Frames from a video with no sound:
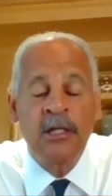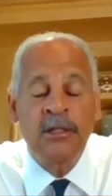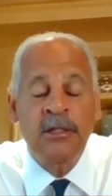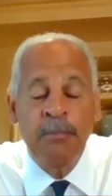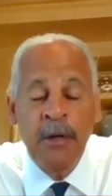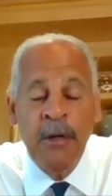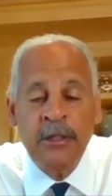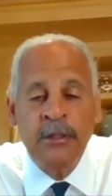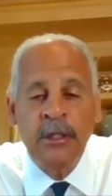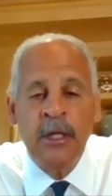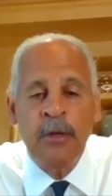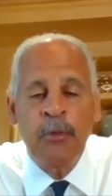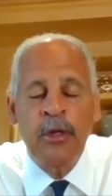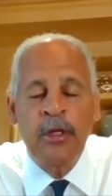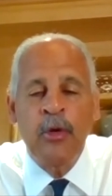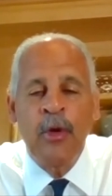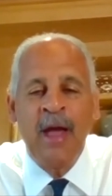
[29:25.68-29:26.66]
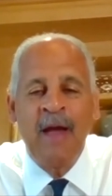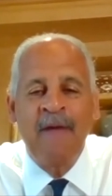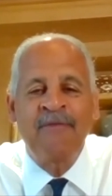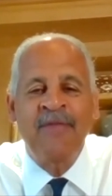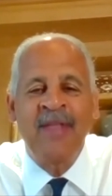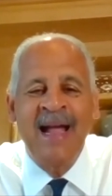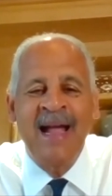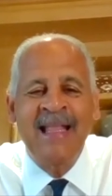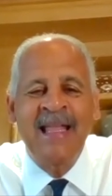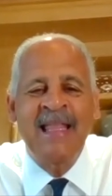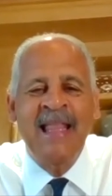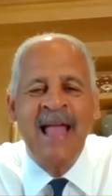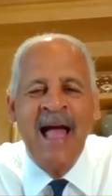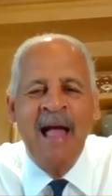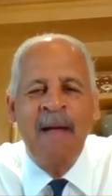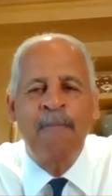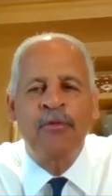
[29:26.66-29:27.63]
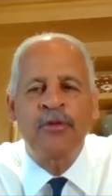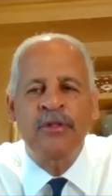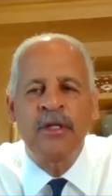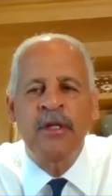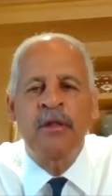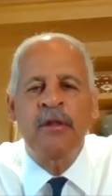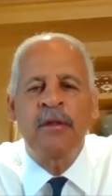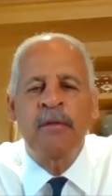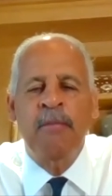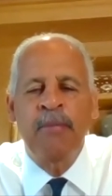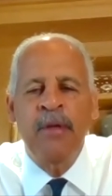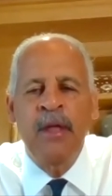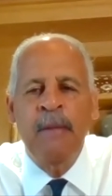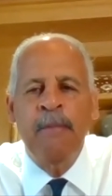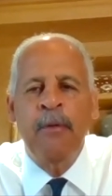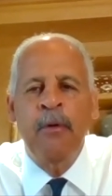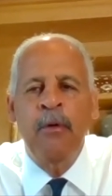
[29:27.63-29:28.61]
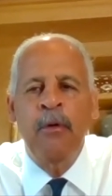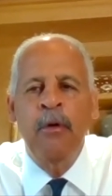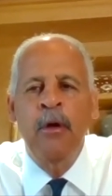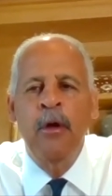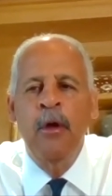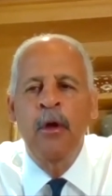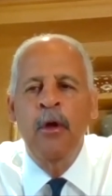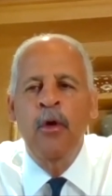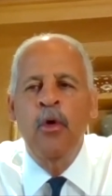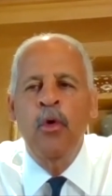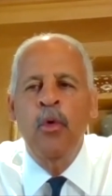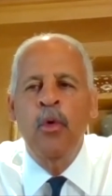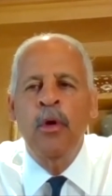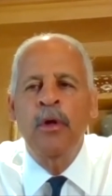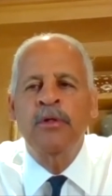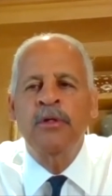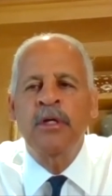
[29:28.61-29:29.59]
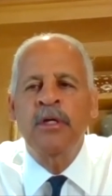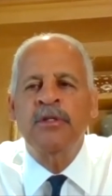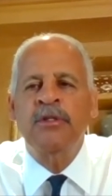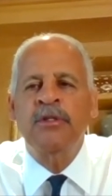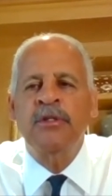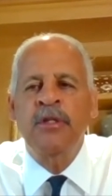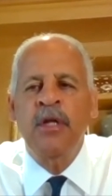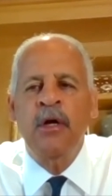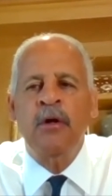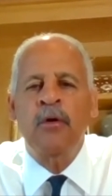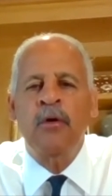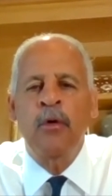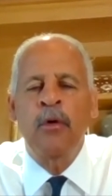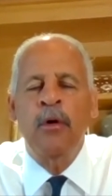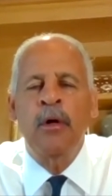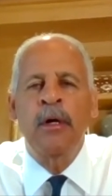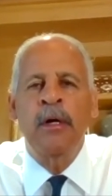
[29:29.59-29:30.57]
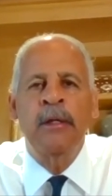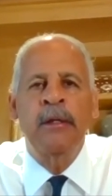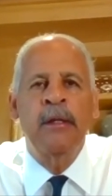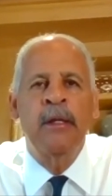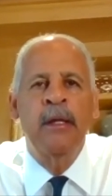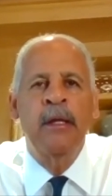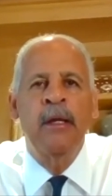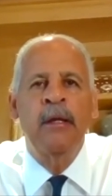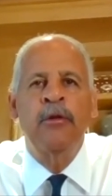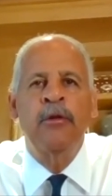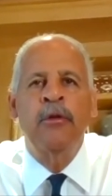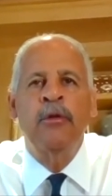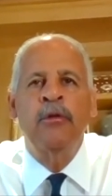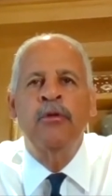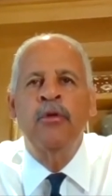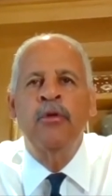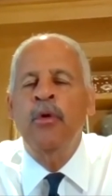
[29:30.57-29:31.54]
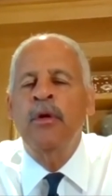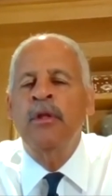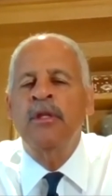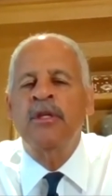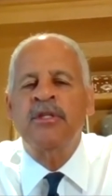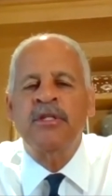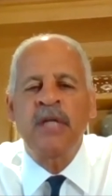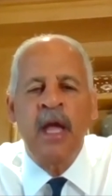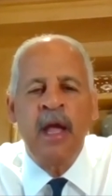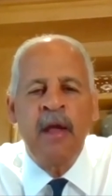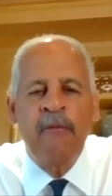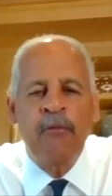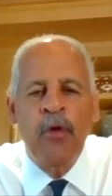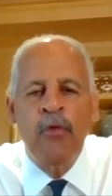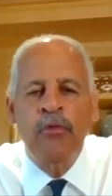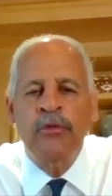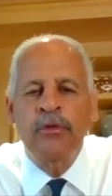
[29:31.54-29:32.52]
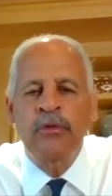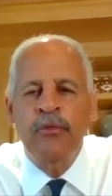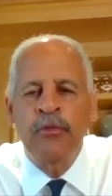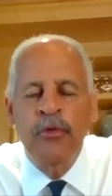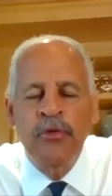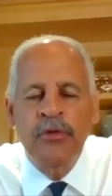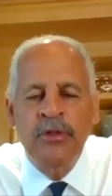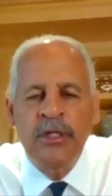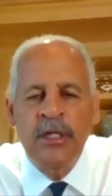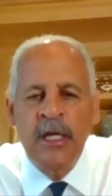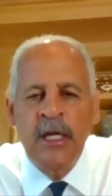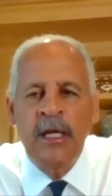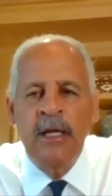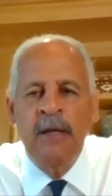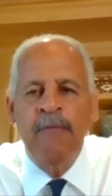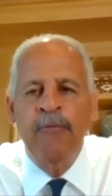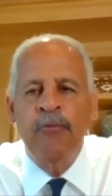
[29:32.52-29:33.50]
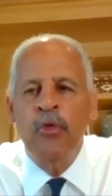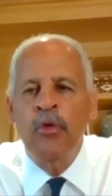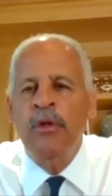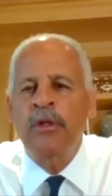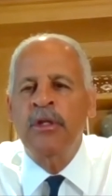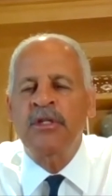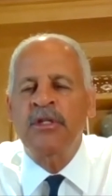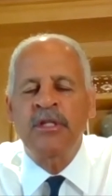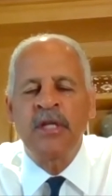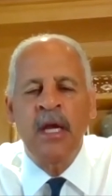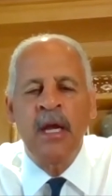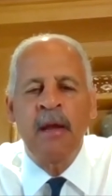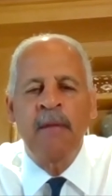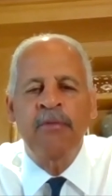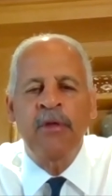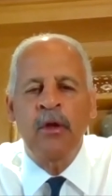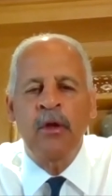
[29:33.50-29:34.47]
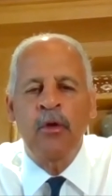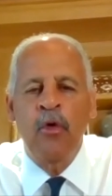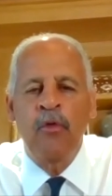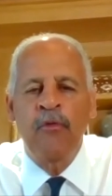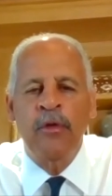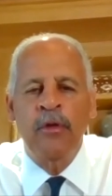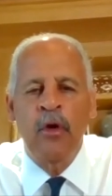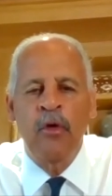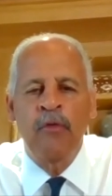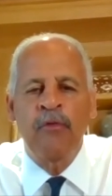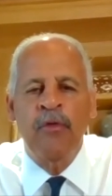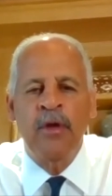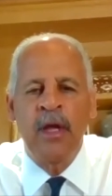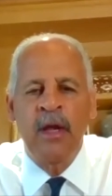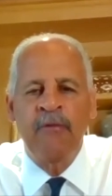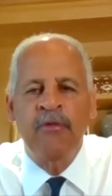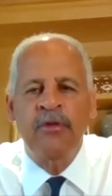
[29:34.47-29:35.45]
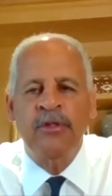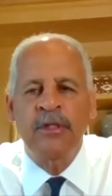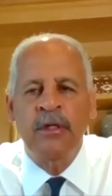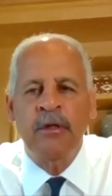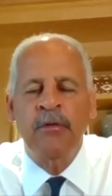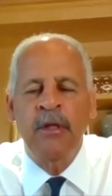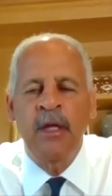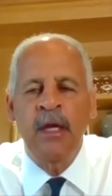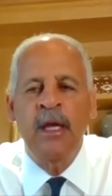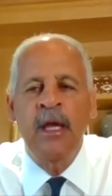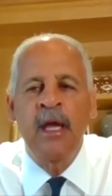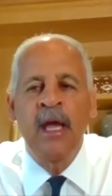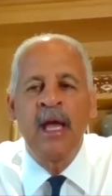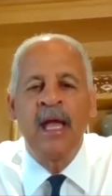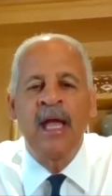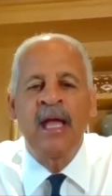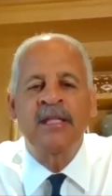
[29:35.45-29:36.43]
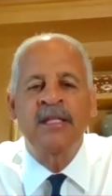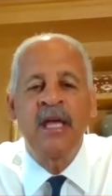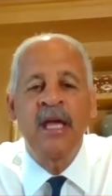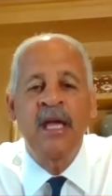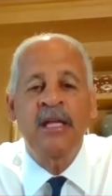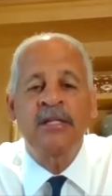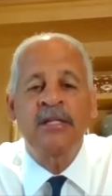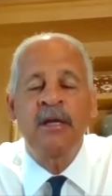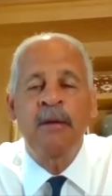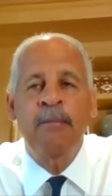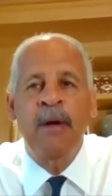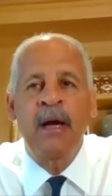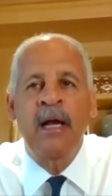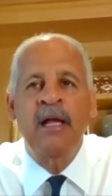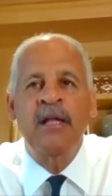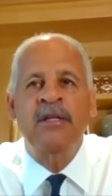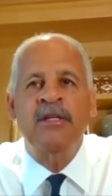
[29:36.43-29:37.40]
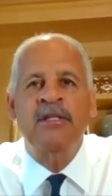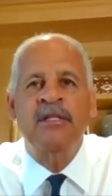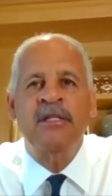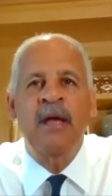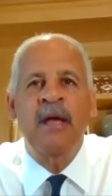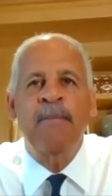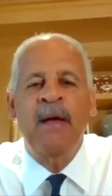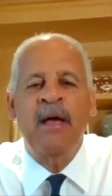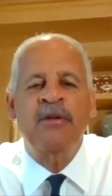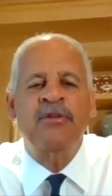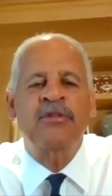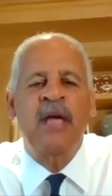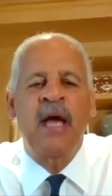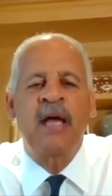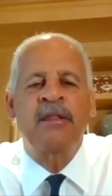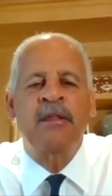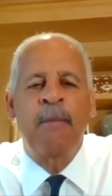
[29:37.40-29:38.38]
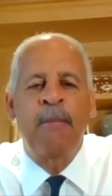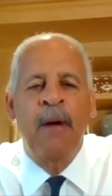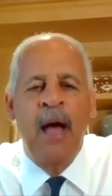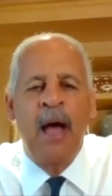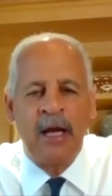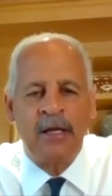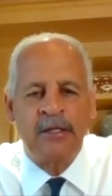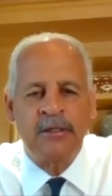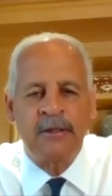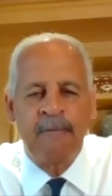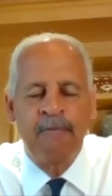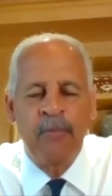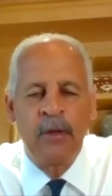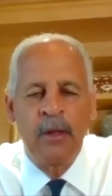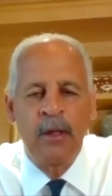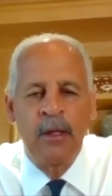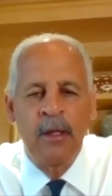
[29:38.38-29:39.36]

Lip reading: especially when you have 99% of the people who are just stuck on doing the same routine, doing the same thing over and over every single day. It takes somebody to step outside the box.